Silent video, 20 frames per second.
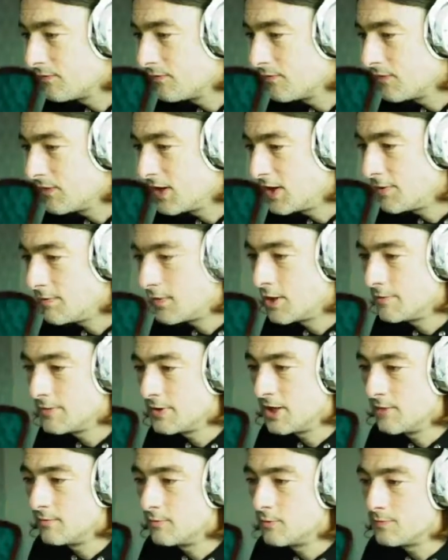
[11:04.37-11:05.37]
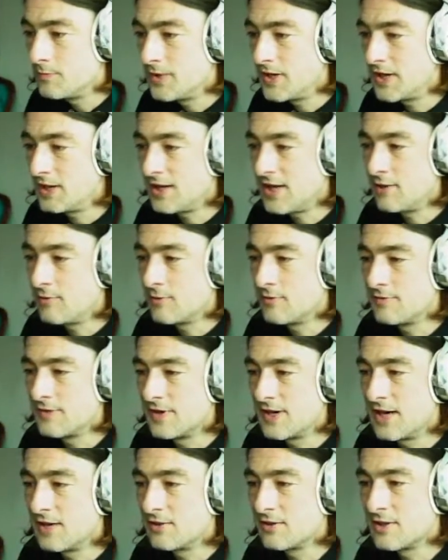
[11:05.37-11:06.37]
That might be him. We'll pick that one for
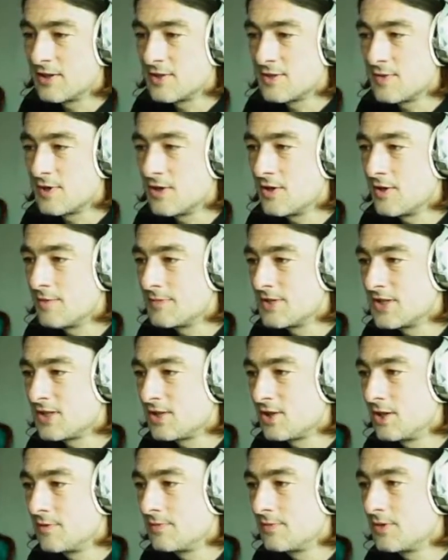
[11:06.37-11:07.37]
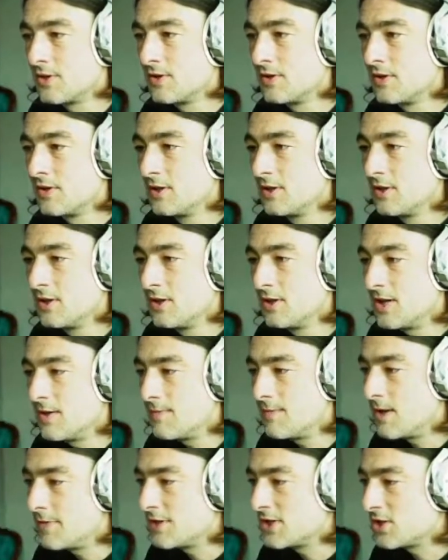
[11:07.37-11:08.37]
now because we can't decide. But that
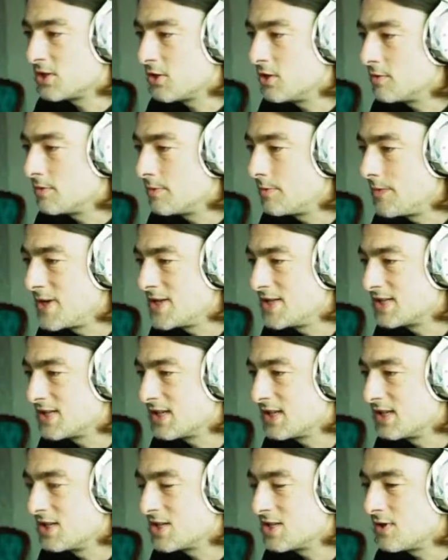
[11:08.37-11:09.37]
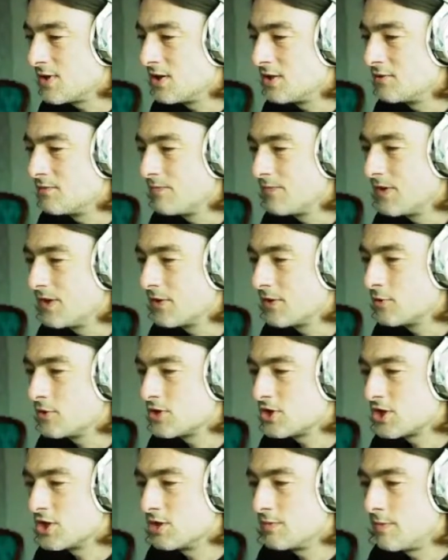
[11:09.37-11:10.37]
might be Soda Popinski as well. I thought it was
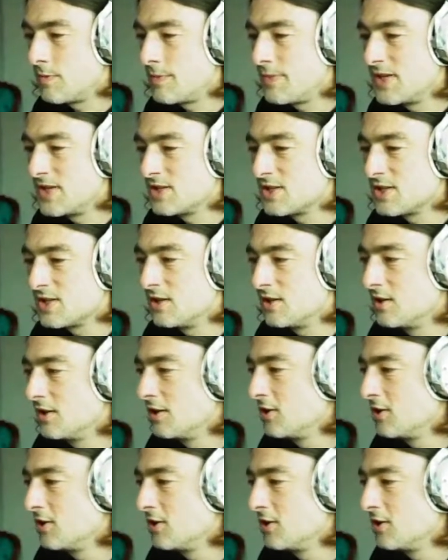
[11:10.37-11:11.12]
Soda Popinski.